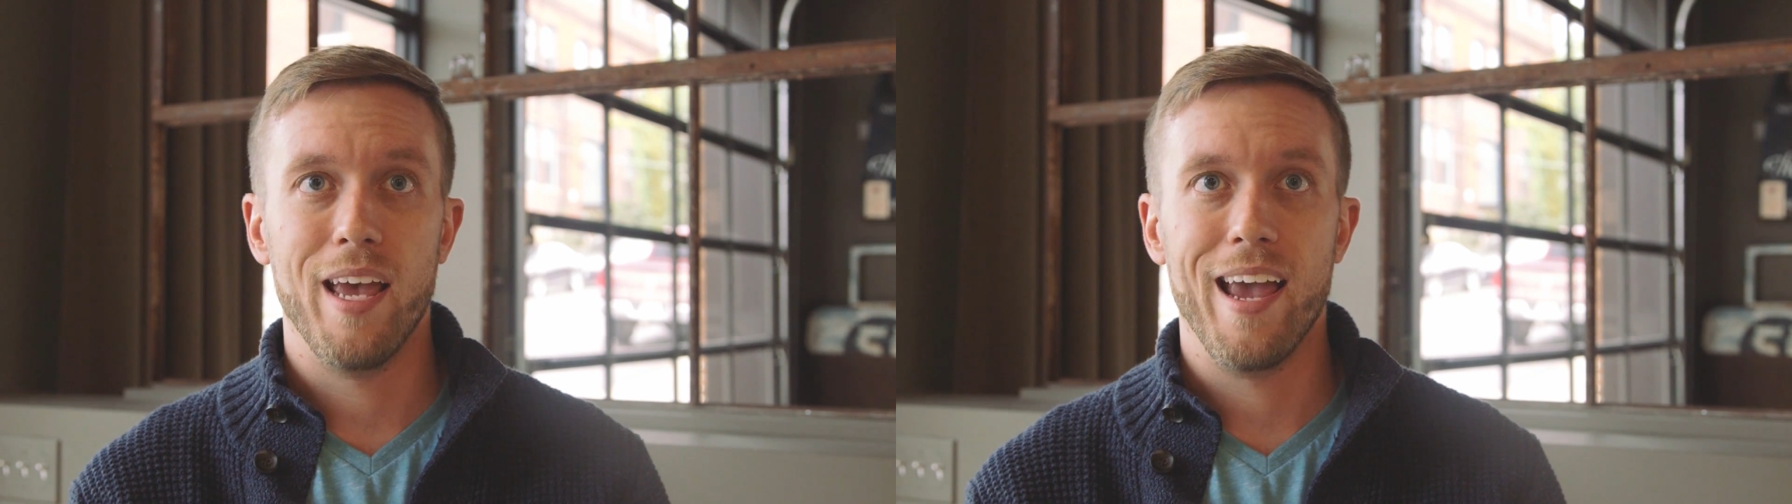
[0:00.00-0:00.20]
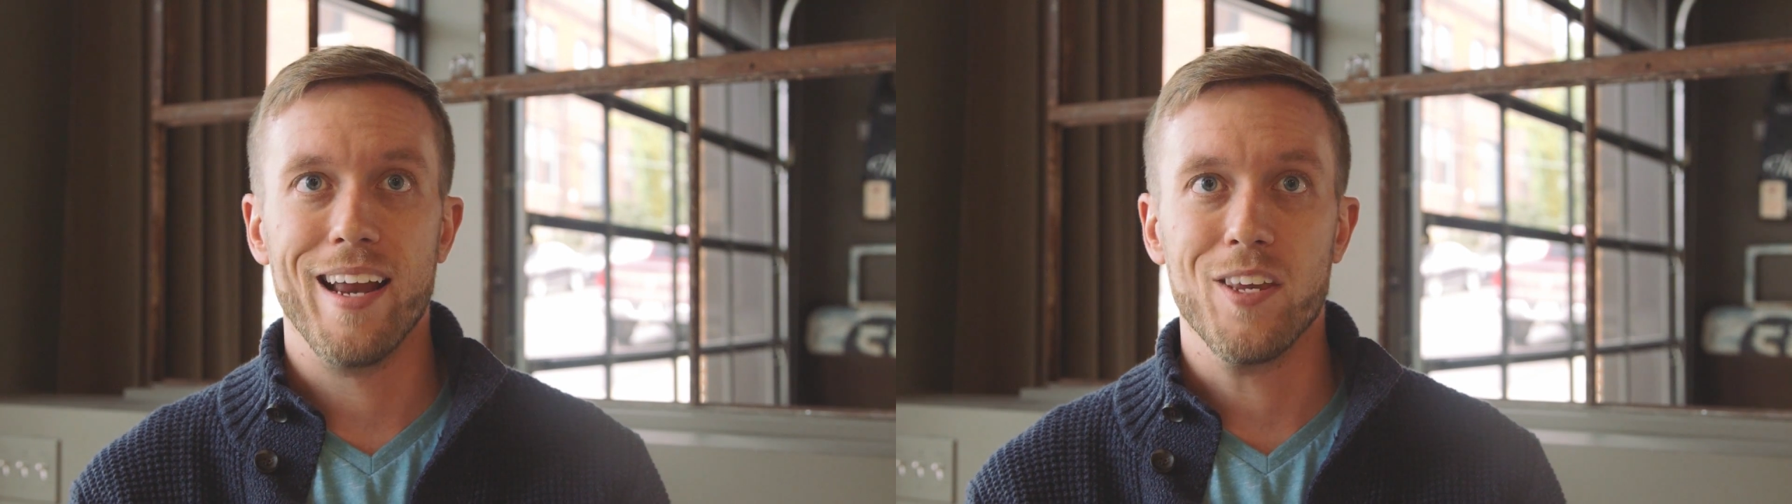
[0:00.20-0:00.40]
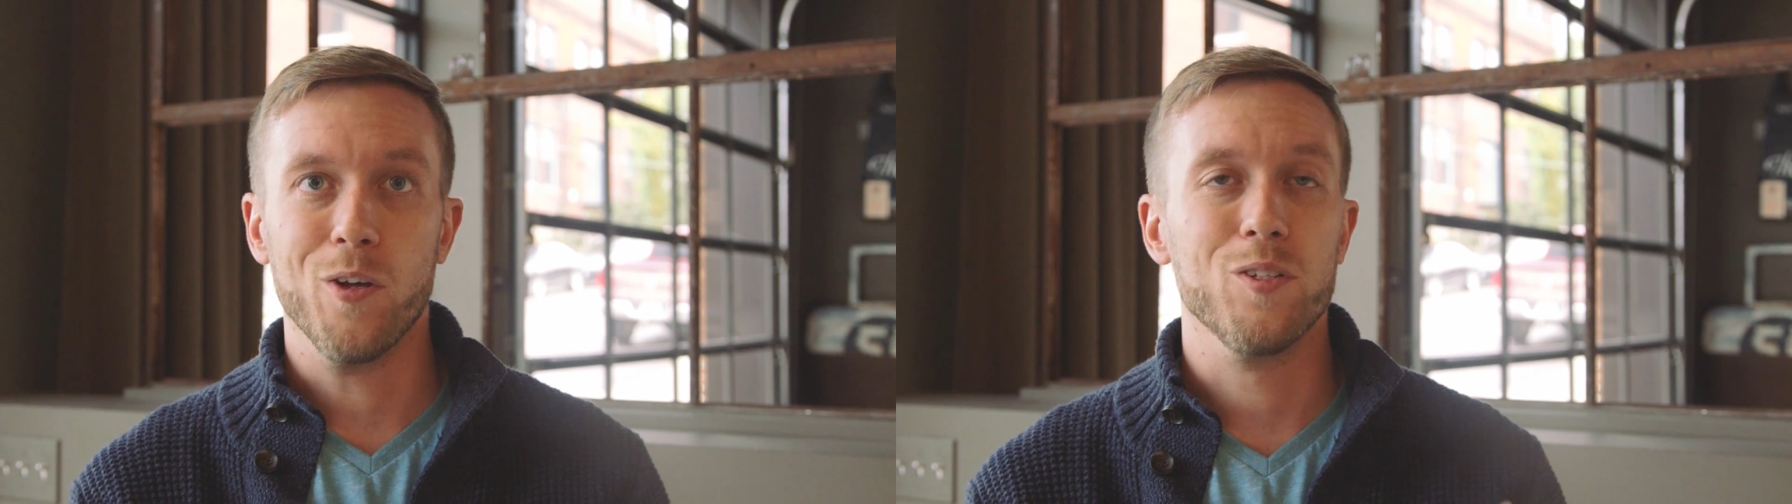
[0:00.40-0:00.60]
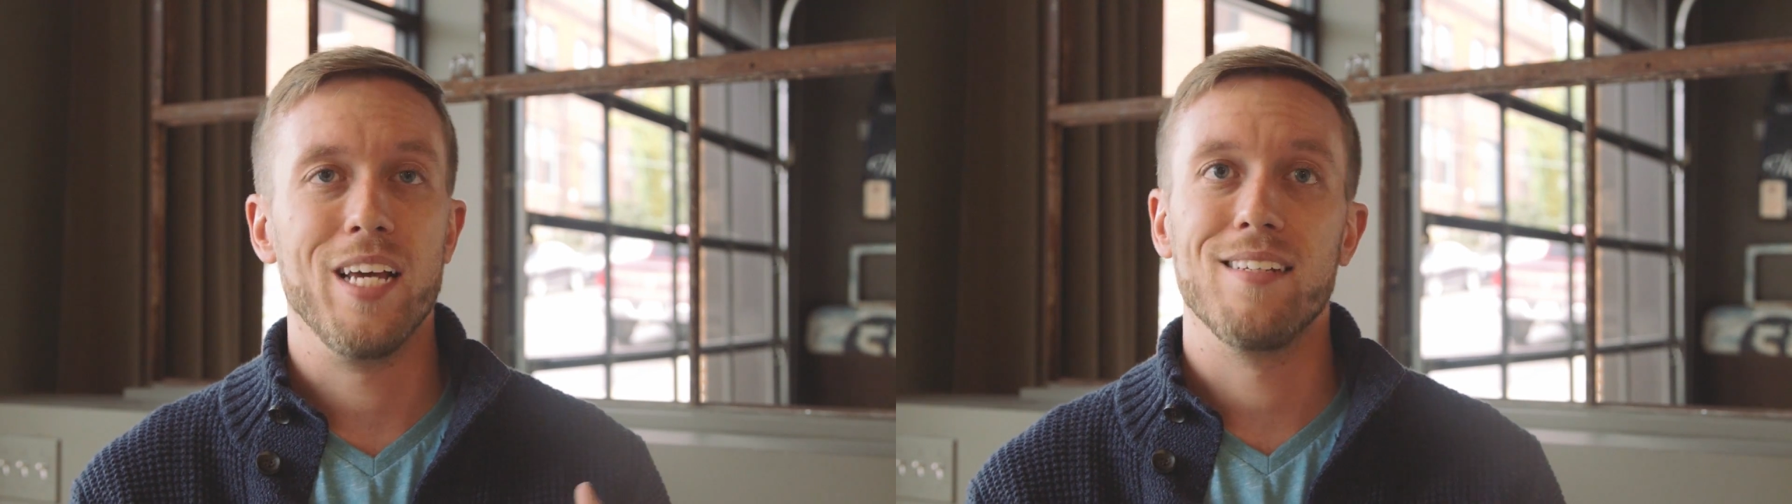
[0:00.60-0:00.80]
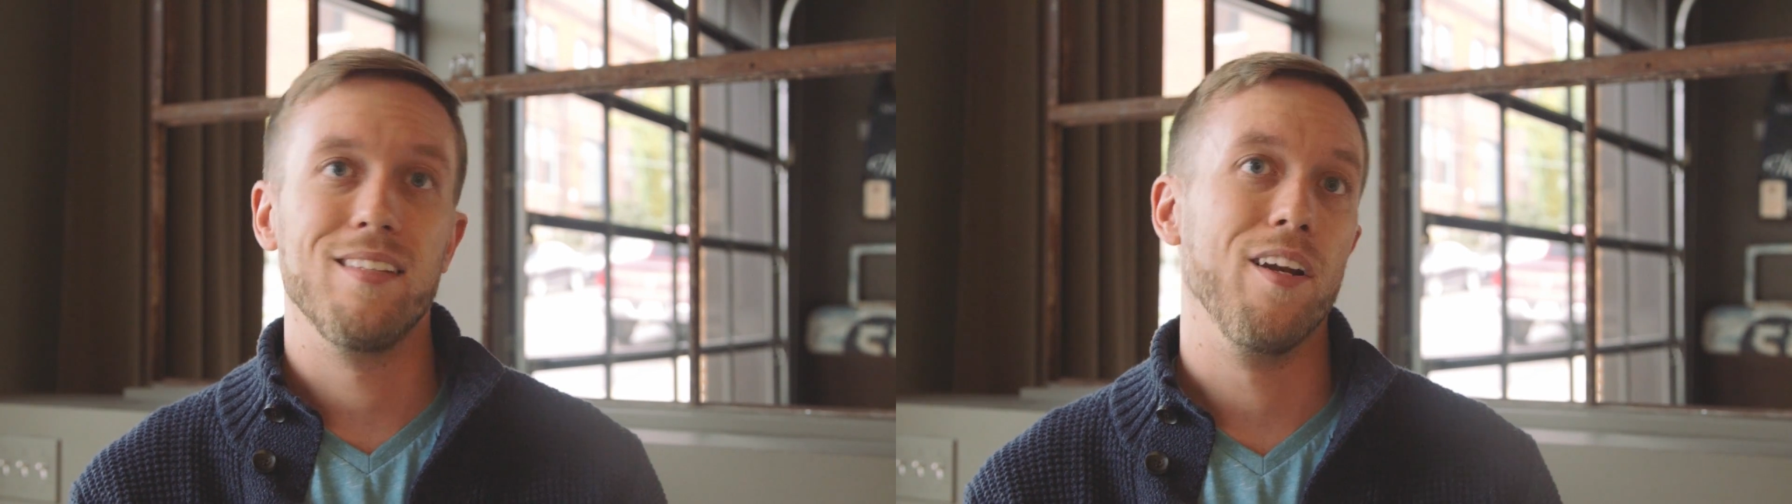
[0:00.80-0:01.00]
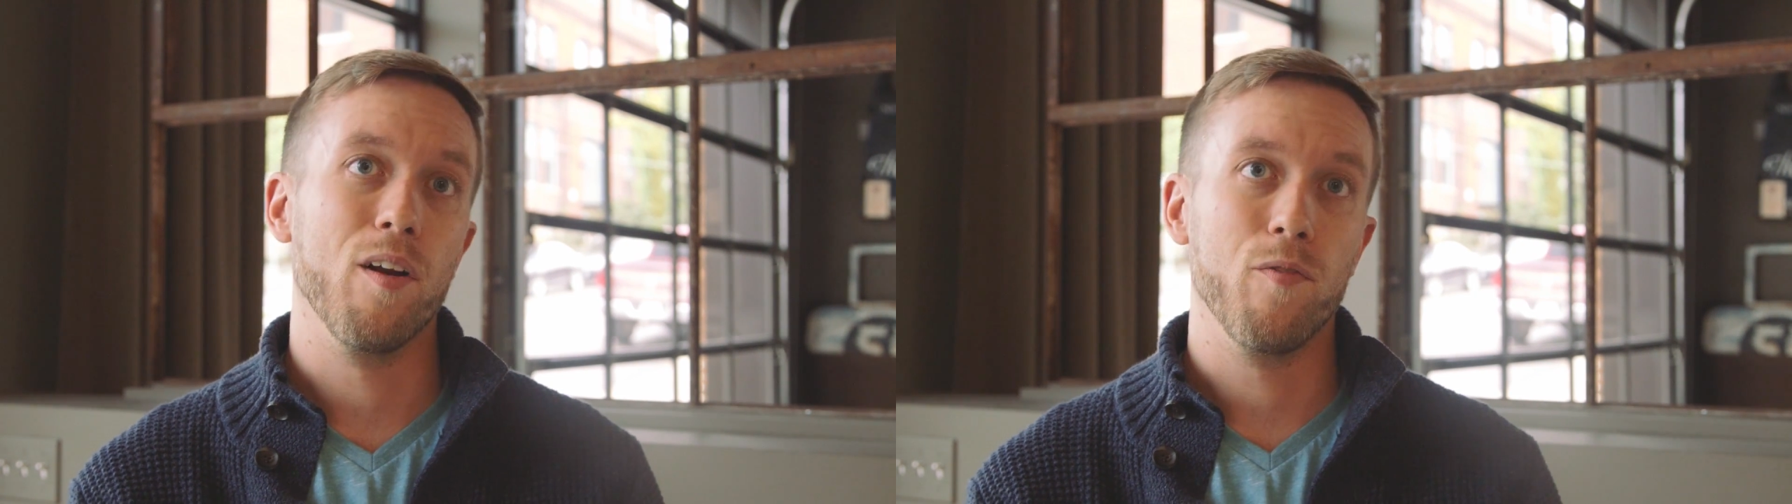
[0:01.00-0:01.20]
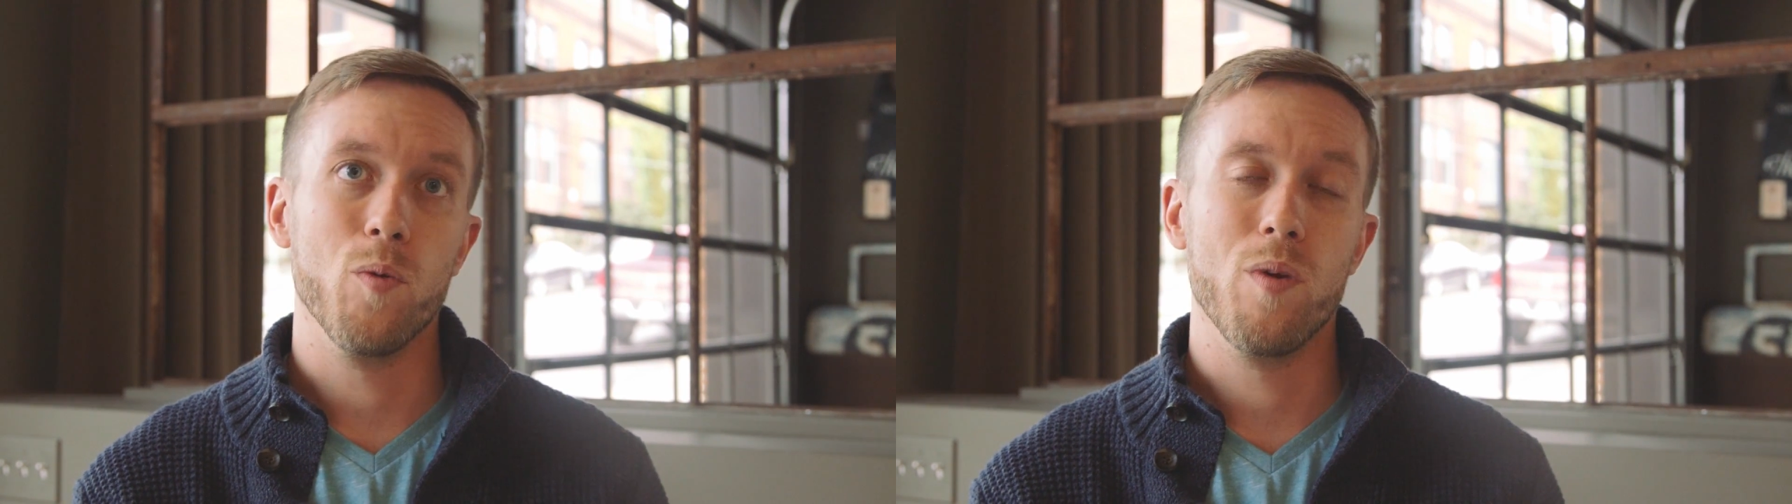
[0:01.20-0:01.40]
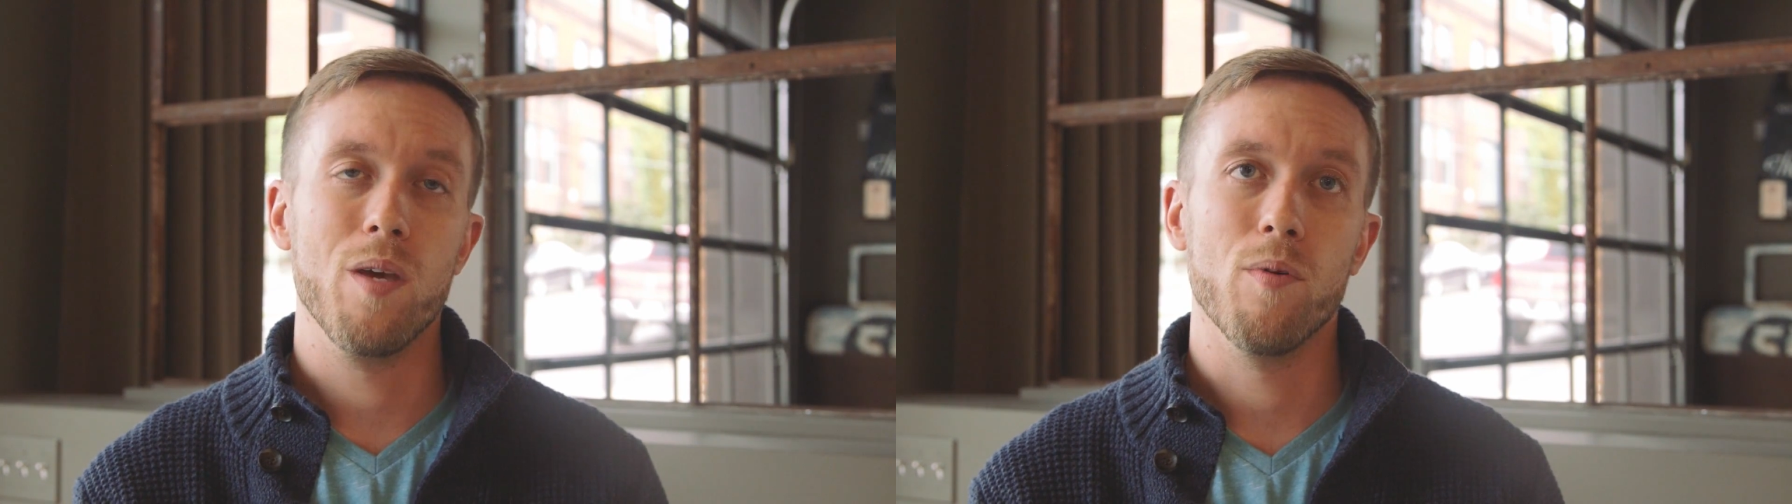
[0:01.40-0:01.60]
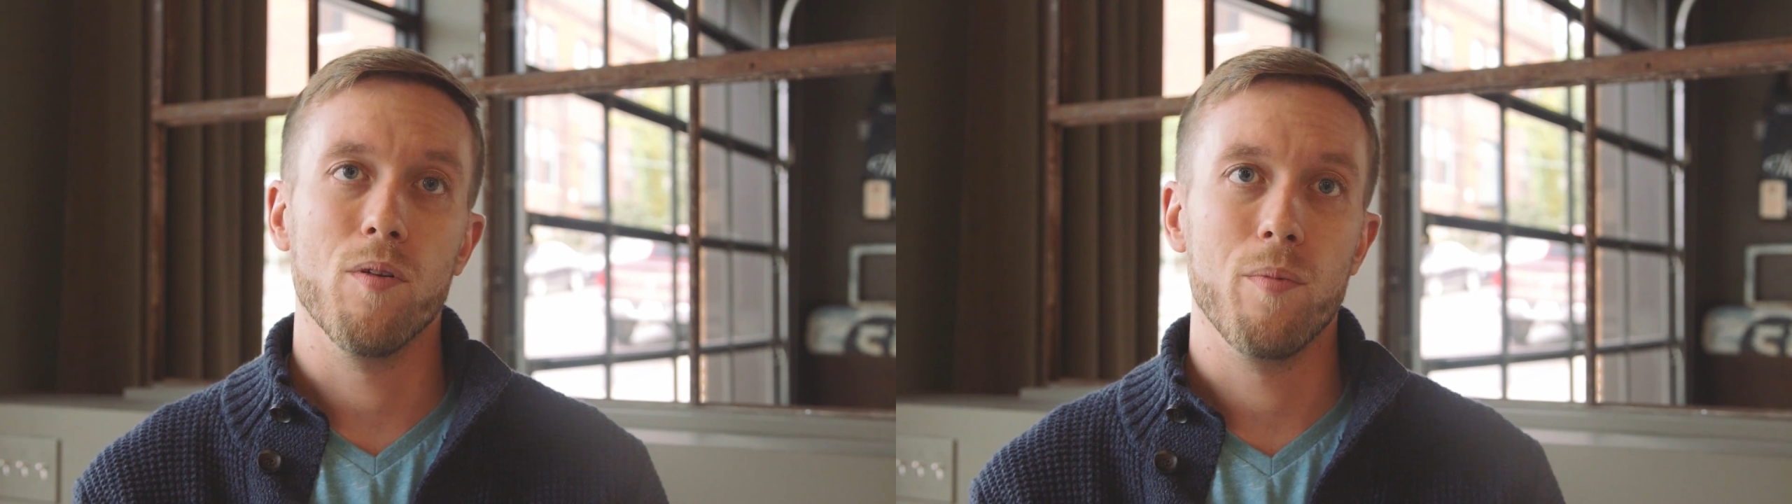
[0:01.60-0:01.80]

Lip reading: and you'll test it on a few people,